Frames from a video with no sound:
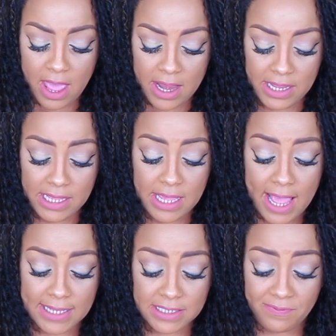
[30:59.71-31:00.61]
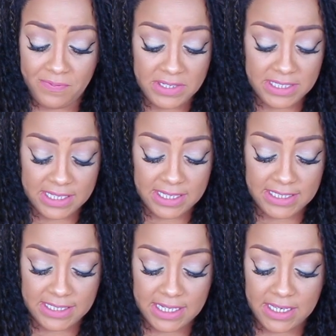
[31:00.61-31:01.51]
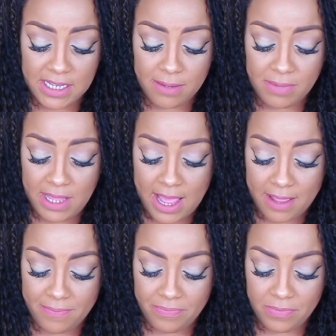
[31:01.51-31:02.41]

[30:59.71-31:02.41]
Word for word: and he hasn't physically seen him yet.